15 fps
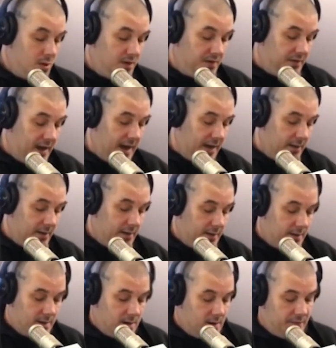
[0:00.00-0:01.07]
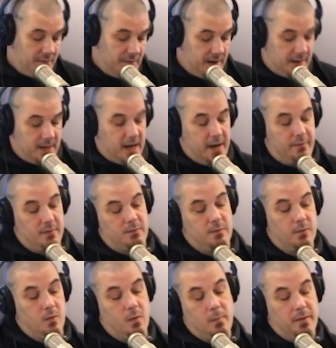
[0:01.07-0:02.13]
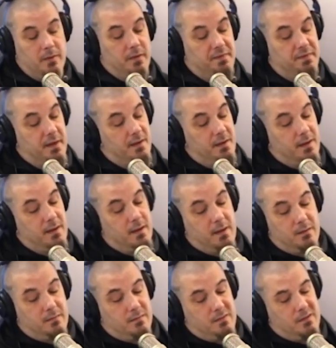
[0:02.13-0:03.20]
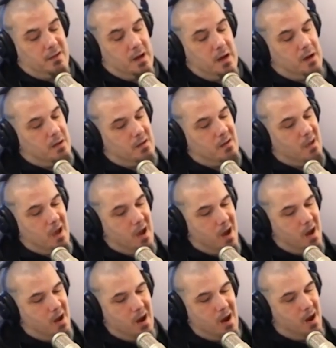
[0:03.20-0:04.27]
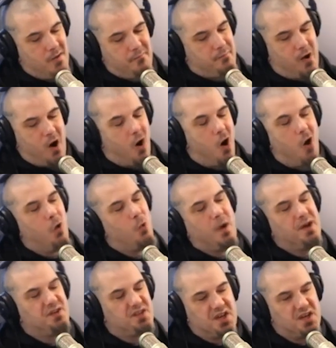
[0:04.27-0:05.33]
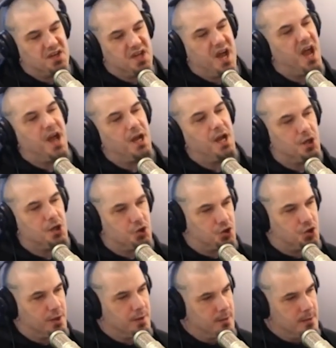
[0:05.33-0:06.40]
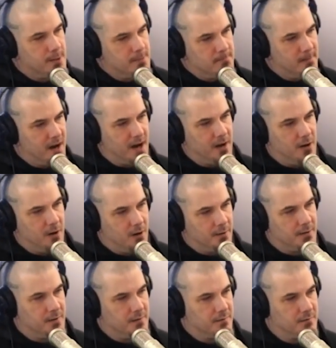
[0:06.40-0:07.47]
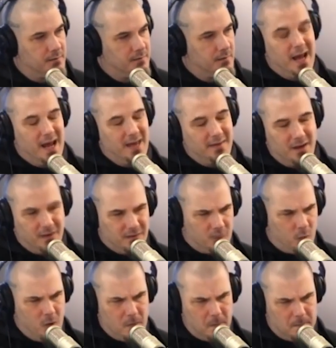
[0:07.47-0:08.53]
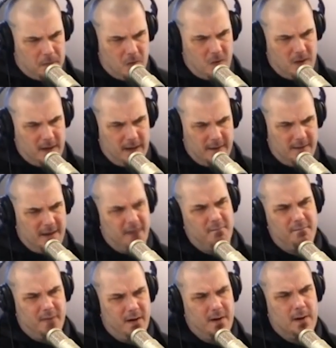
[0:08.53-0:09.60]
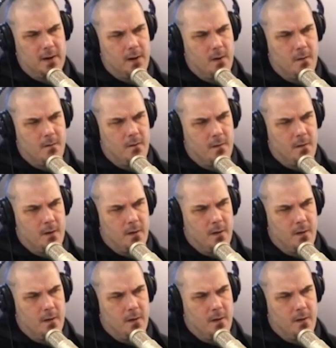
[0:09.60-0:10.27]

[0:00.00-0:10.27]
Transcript: sadly enough, I gave it to them. But the thing is, you got I've always engaged my audience, and there's one point in that video